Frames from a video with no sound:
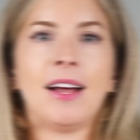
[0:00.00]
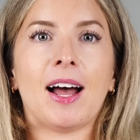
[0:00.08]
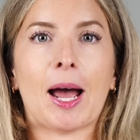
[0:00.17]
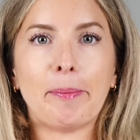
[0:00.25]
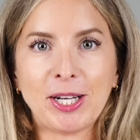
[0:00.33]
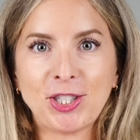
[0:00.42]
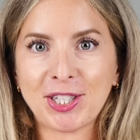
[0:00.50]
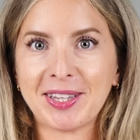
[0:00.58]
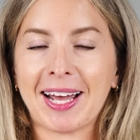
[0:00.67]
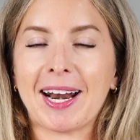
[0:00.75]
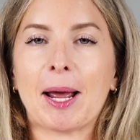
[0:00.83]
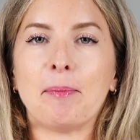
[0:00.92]
I mentioned
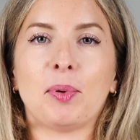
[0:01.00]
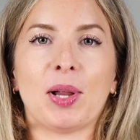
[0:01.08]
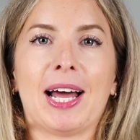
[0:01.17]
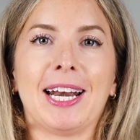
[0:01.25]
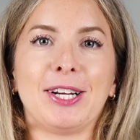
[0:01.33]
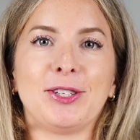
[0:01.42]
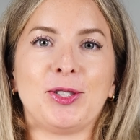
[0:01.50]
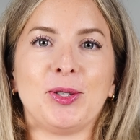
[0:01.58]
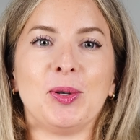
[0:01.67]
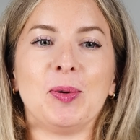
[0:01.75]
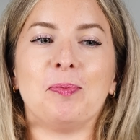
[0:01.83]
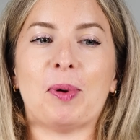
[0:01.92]
that I'm planning
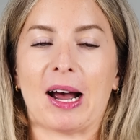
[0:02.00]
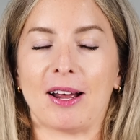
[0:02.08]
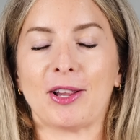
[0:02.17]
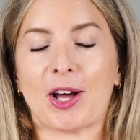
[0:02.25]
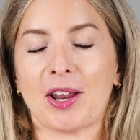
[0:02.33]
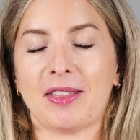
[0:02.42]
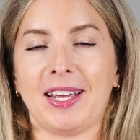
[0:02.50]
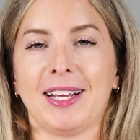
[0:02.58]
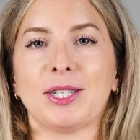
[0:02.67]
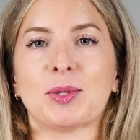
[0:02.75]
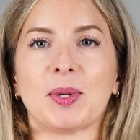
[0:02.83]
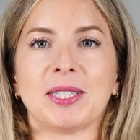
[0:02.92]
to buy a lot of
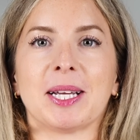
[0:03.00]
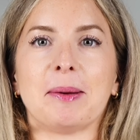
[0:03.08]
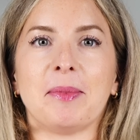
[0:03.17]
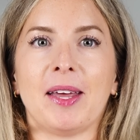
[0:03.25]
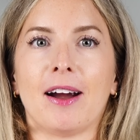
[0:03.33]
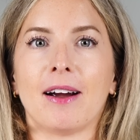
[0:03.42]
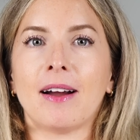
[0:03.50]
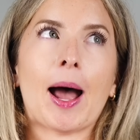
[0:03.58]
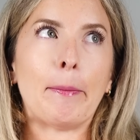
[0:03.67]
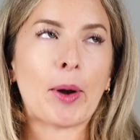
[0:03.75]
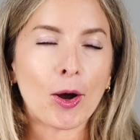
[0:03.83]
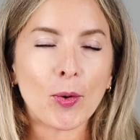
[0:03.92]
things once I'm there.
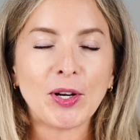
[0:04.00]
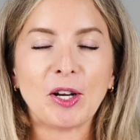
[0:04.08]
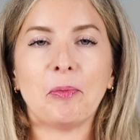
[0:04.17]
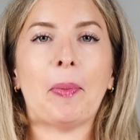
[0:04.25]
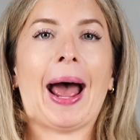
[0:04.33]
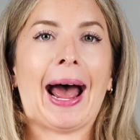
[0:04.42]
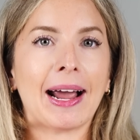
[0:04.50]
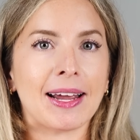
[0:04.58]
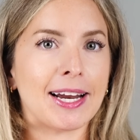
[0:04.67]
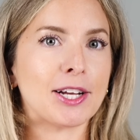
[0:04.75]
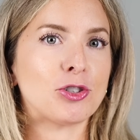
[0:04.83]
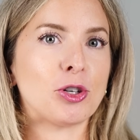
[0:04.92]
I'm not going to pack an
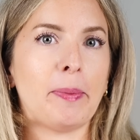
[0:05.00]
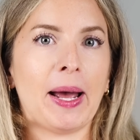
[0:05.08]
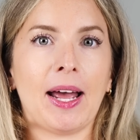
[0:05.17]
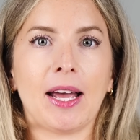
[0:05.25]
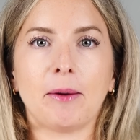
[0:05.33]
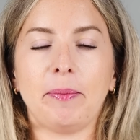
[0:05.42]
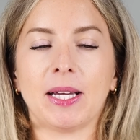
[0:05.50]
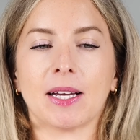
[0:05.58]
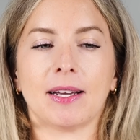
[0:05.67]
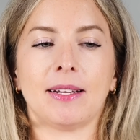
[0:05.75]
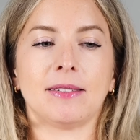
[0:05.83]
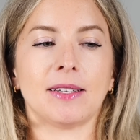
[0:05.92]
extra bag
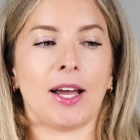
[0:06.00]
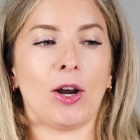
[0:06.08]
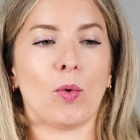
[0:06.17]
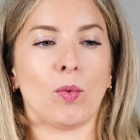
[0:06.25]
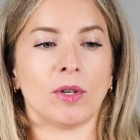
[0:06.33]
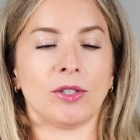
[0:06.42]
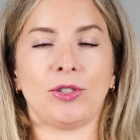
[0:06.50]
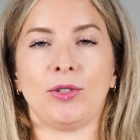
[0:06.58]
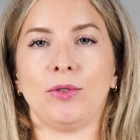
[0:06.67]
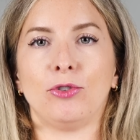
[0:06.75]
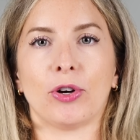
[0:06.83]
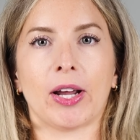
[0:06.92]
because I don't want to
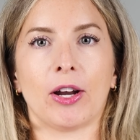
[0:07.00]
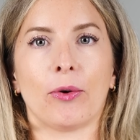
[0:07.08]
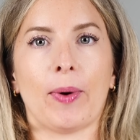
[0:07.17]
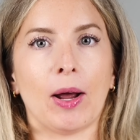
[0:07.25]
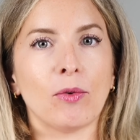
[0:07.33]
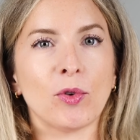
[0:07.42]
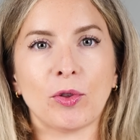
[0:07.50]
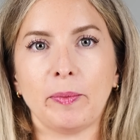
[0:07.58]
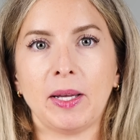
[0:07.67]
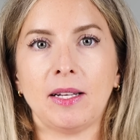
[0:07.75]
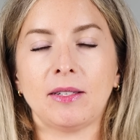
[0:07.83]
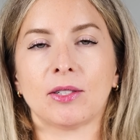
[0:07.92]
drag it around with
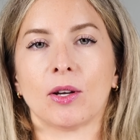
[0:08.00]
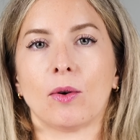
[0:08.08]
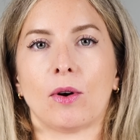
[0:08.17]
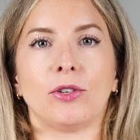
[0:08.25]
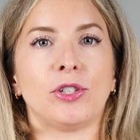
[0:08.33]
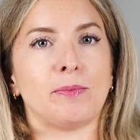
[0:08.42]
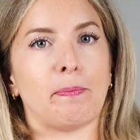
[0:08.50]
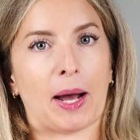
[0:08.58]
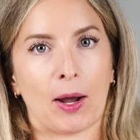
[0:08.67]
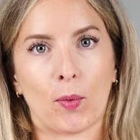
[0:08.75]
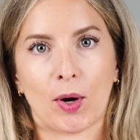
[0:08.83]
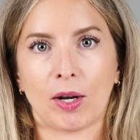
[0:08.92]
me, so I'll just buy
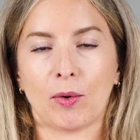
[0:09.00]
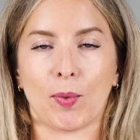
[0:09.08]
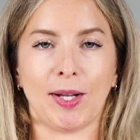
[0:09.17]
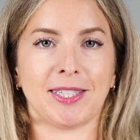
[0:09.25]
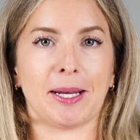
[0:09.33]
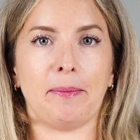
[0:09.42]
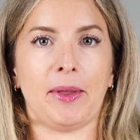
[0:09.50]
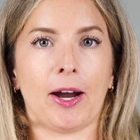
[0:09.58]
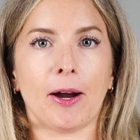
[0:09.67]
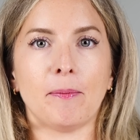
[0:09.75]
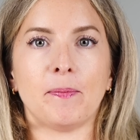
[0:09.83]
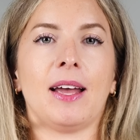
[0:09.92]
one once I'm
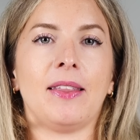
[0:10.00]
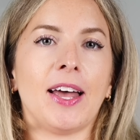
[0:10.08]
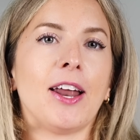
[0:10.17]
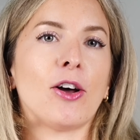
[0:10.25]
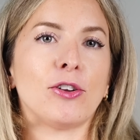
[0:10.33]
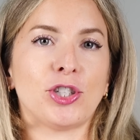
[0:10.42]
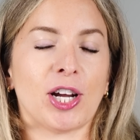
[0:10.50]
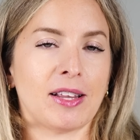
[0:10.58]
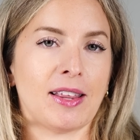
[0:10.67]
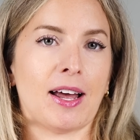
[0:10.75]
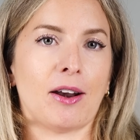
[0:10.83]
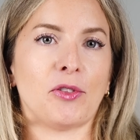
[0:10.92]
there, and then I'll check
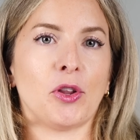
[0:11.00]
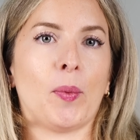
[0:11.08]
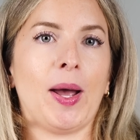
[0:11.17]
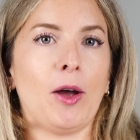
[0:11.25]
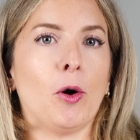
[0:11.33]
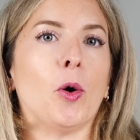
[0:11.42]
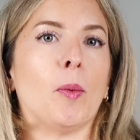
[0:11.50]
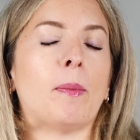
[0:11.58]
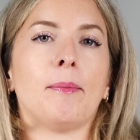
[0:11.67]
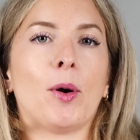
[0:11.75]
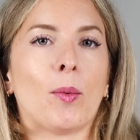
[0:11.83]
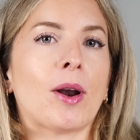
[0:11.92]
that on the way home.
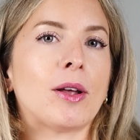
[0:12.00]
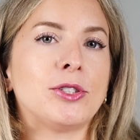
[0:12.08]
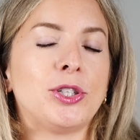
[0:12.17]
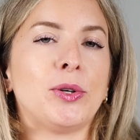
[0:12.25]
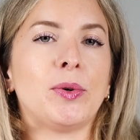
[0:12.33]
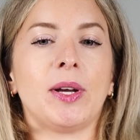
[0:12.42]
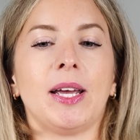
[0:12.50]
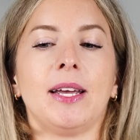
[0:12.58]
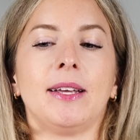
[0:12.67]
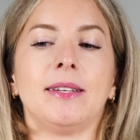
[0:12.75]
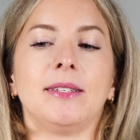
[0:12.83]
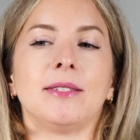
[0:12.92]
But what I'll do
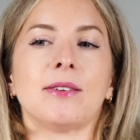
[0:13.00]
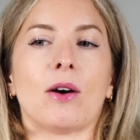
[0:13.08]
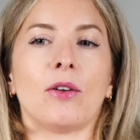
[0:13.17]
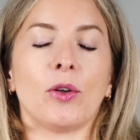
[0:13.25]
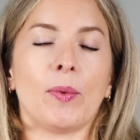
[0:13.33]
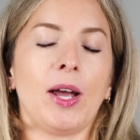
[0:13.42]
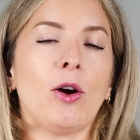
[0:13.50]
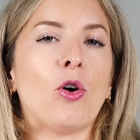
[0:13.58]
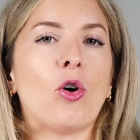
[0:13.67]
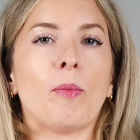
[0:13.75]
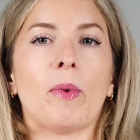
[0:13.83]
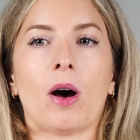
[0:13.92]
is on the way
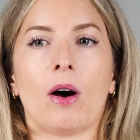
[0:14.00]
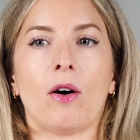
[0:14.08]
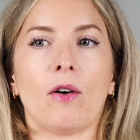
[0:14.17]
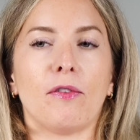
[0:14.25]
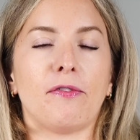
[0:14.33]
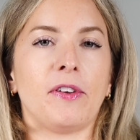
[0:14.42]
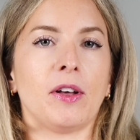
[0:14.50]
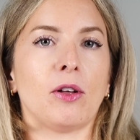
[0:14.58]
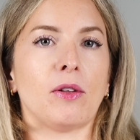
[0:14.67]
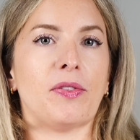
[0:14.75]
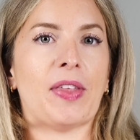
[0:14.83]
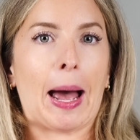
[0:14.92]
home, I'll
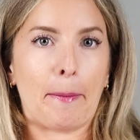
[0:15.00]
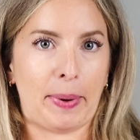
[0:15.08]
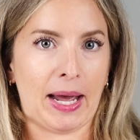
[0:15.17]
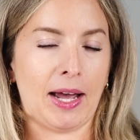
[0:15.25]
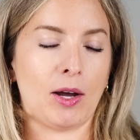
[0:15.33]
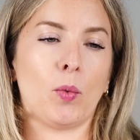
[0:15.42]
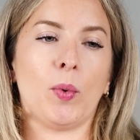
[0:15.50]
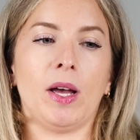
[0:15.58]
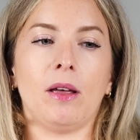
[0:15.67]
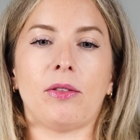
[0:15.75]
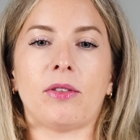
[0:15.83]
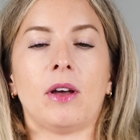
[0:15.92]
fill that bag
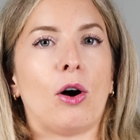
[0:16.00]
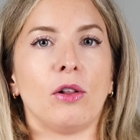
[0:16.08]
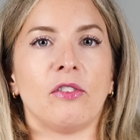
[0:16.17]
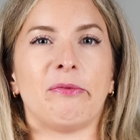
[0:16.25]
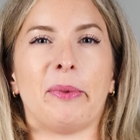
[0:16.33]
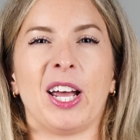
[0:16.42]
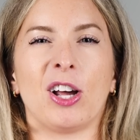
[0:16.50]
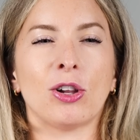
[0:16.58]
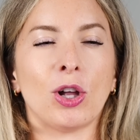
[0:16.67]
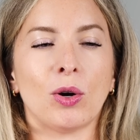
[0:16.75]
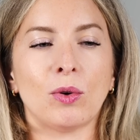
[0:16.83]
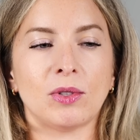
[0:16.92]
with all of my
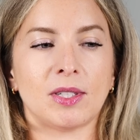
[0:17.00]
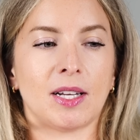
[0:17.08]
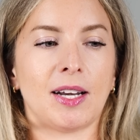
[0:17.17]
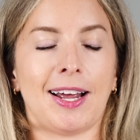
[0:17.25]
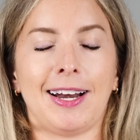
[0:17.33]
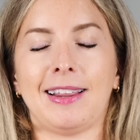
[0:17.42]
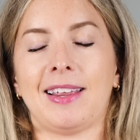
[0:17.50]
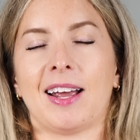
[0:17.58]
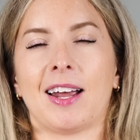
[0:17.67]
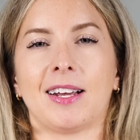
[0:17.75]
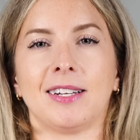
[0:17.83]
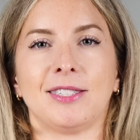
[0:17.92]
clothes and anything
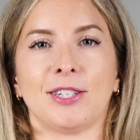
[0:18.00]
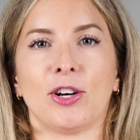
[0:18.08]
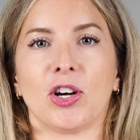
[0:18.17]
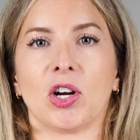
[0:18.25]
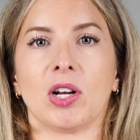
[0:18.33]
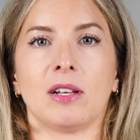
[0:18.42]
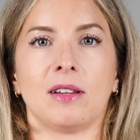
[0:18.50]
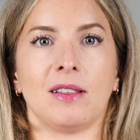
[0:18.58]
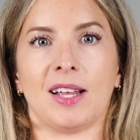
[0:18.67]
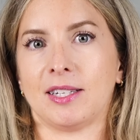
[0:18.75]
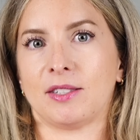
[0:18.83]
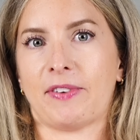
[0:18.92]
I consider
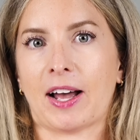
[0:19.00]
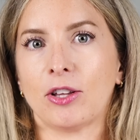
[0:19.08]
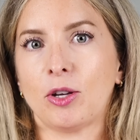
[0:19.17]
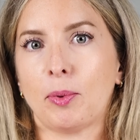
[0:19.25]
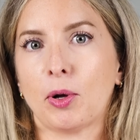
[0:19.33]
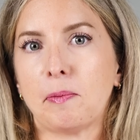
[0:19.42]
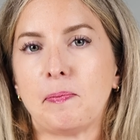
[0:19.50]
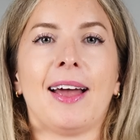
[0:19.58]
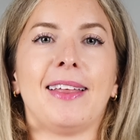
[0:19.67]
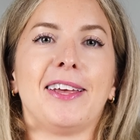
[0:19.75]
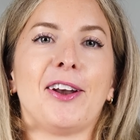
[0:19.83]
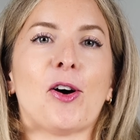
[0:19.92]
less valuable,
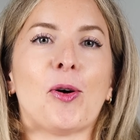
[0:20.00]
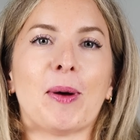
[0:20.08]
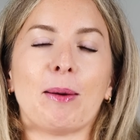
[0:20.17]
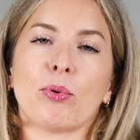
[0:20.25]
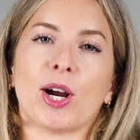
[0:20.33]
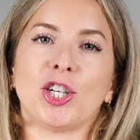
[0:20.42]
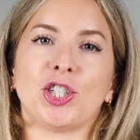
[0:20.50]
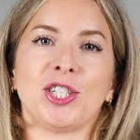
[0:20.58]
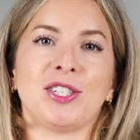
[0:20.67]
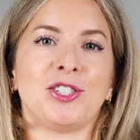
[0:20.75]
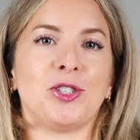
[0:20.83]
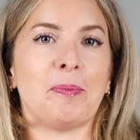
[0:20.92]
and then all my
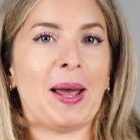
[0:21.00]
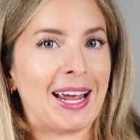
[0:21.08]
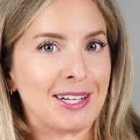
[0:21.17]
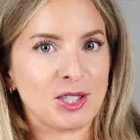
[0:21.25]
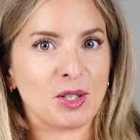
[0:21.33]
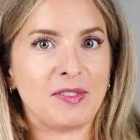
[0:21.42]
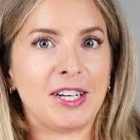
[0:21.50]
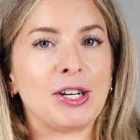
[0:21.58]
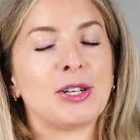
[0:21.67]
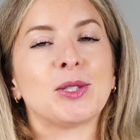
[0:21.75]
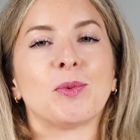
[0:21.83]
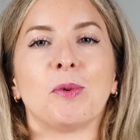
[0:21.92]
precious Japan
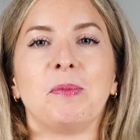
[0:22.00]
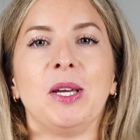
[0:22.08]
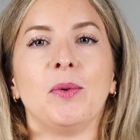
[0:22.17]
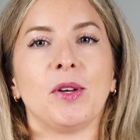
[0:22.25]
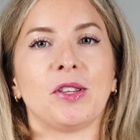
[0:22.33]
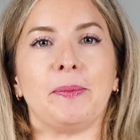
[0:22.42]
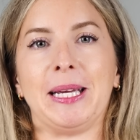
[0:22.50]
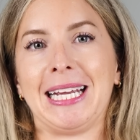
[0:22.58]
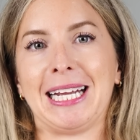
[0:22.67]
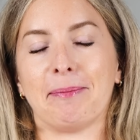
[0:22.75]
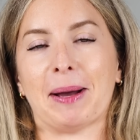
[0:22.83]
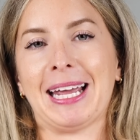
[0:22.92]
souvenirs will be with me
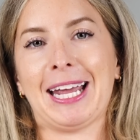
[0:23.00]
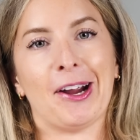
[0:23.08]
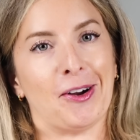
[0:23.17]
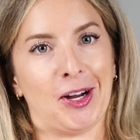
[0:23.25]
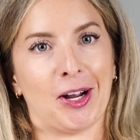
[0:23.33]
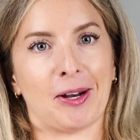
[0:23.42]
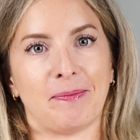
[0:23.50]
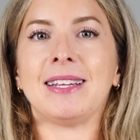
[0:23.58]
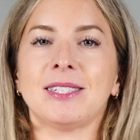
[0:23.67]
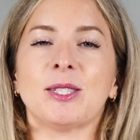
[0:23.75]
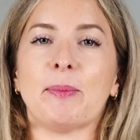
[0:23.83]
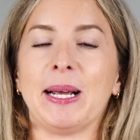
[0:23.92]
in my carry-on.
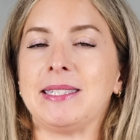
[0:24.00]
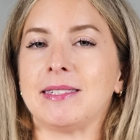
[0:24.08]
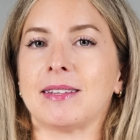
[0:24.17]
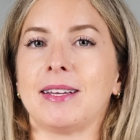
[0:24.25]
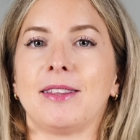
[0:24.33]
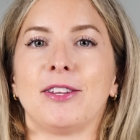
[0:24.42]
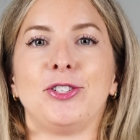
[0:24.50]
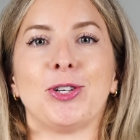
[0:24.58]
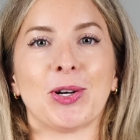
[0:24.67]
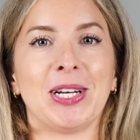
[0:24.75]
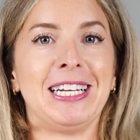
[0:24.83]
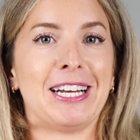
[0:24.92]
This is basically the
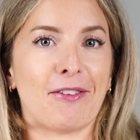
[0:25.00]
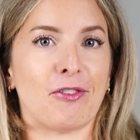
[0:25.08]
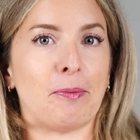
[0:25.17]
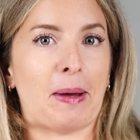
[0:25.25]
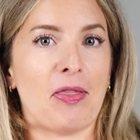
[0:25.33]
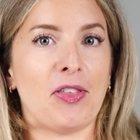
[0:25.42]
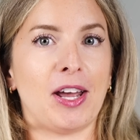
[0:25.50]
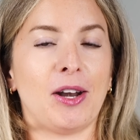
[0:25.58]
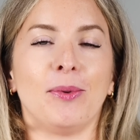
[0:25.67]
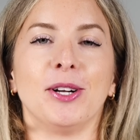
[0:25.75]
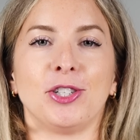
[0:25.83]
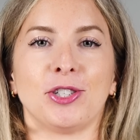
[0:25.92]
dirty duffel method,
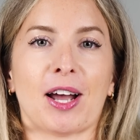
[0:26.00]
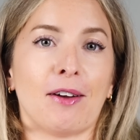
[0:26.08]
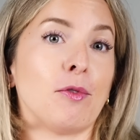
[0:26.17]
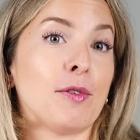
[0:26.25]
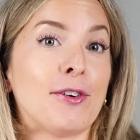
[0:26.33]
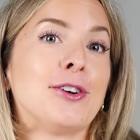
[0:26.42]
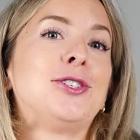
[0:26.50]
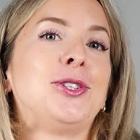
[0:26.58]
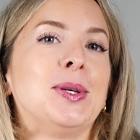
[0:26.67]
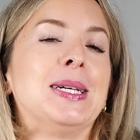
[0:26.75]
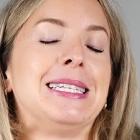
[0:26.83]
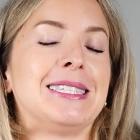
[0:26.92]
which I've referred
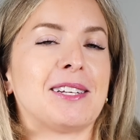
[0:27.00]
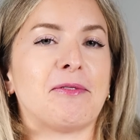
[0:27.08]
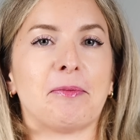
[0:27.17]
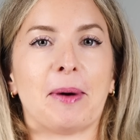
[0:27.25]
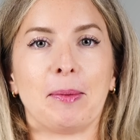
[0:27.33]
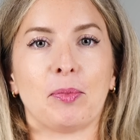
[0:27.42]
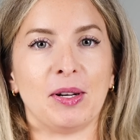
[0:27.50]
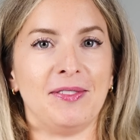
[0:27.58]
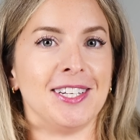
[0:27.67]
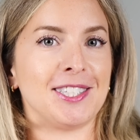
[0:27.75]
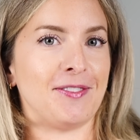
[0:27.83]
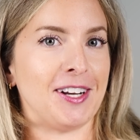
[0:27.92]
to in some of my
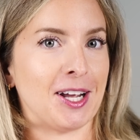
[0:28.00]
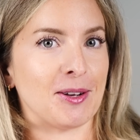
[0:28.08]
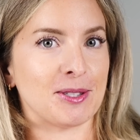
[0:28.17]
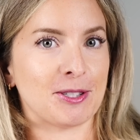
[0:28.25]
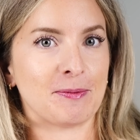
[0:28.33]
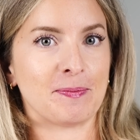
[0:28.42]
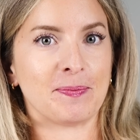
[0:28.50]
previous videos.